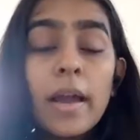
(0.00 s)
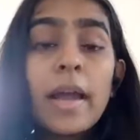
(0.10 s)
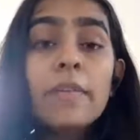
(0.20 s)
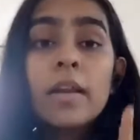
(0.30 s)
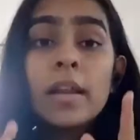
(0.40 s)

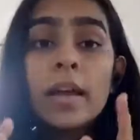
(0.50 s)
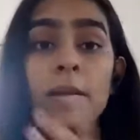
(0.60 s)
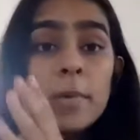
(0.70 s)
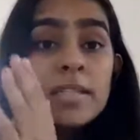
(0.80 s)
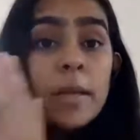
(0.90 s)
and when I
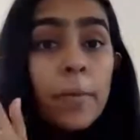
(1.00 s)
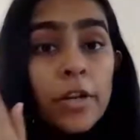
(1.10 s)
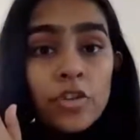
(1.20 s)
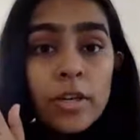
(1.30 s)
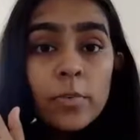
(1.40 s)
in my
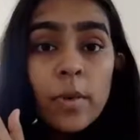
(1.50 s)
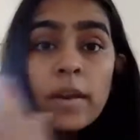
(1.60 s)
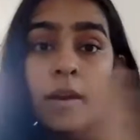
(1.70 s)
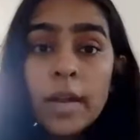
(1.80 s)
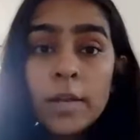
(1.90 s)
separate sheet, when
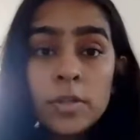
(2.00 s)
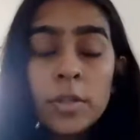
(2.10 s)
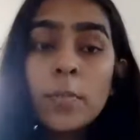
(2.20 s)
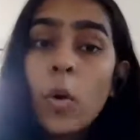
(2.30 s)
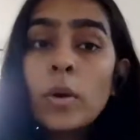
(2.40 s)
I write
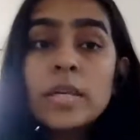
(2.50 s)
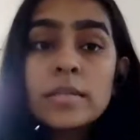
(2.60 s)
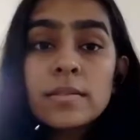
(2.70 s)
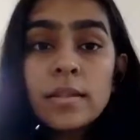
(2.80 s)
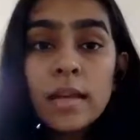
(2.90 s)
the
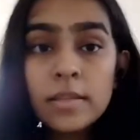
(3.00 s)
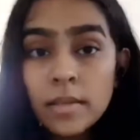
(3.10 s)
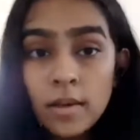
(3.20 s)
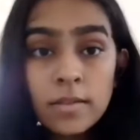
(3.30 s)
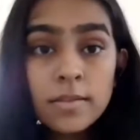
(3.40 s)
points that the
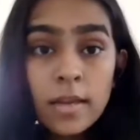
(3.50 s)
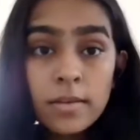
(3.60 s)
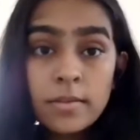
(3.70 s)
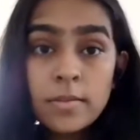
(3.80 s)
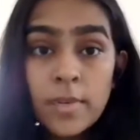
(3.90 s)
other side
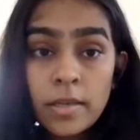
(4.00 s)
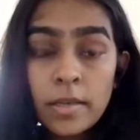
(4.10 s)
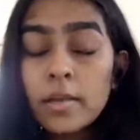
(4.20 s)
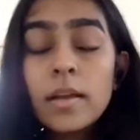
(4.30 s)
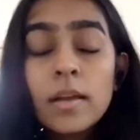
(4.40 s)
is
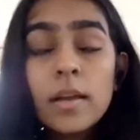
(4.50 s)
making,